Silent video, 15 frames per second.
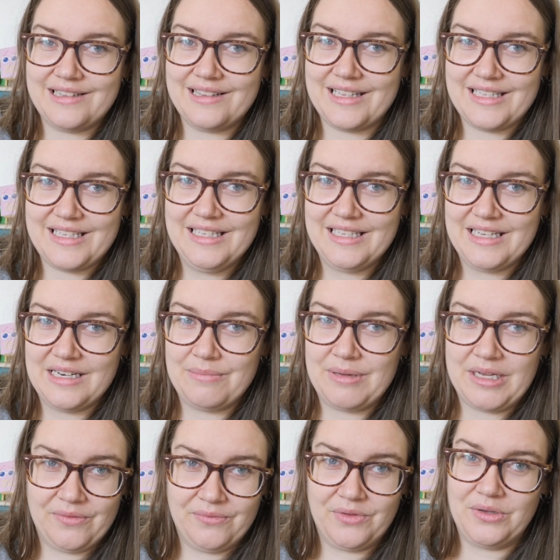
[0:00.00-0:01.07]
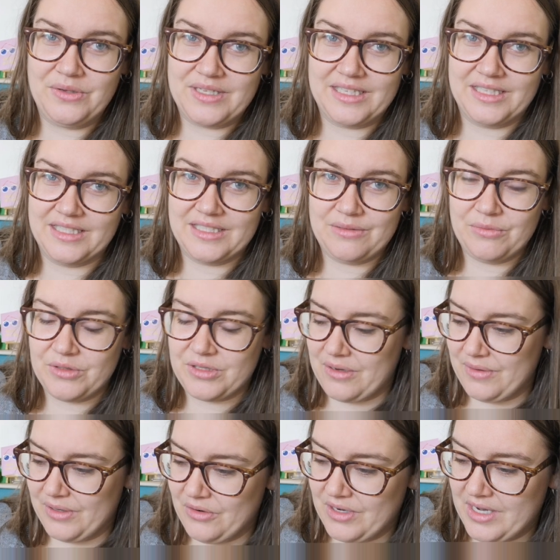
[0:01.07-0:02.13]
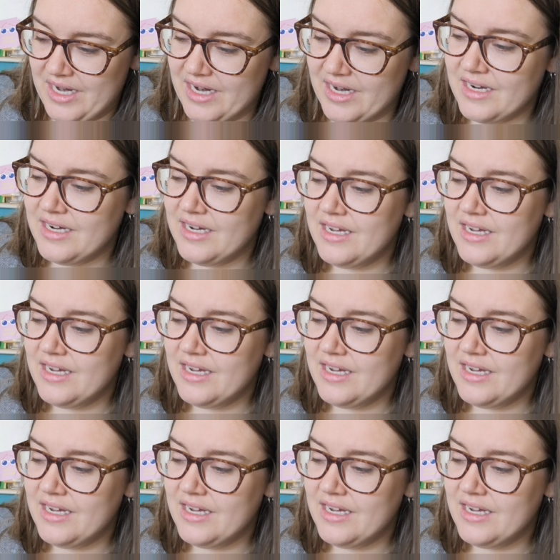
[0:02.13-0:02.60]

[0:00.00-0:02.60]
this is going to be confusing as to what's going on here.